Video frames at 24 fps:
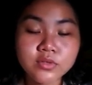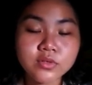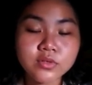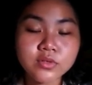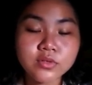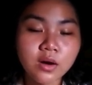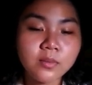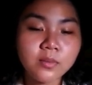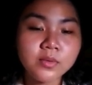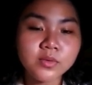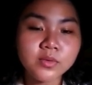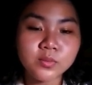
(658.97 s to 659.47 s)

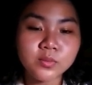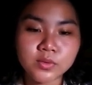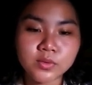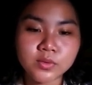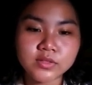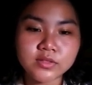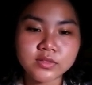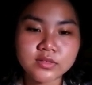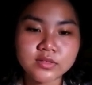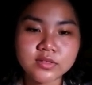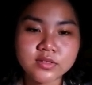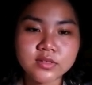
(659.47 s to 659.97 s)
common
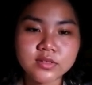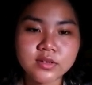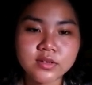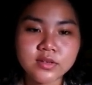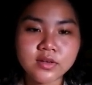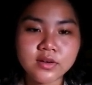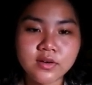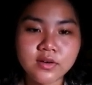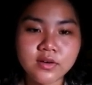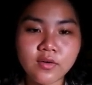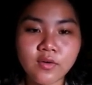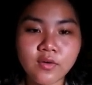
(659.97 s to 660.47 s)
ones,
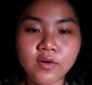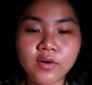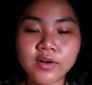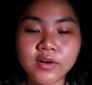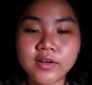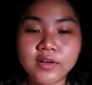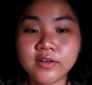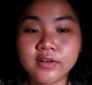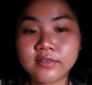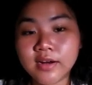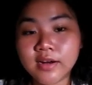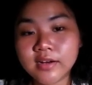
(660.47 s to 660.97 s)
or
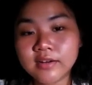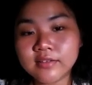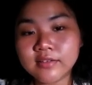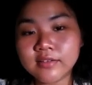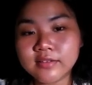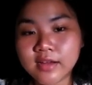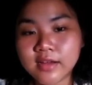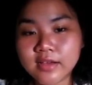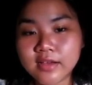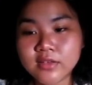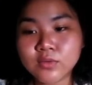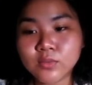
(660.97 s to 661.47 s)
the
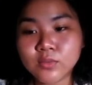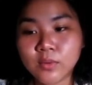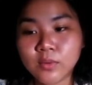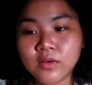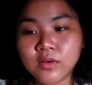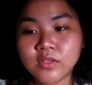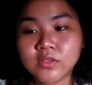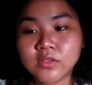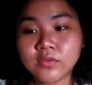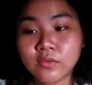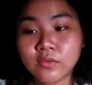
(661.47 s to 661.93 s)
recognized ones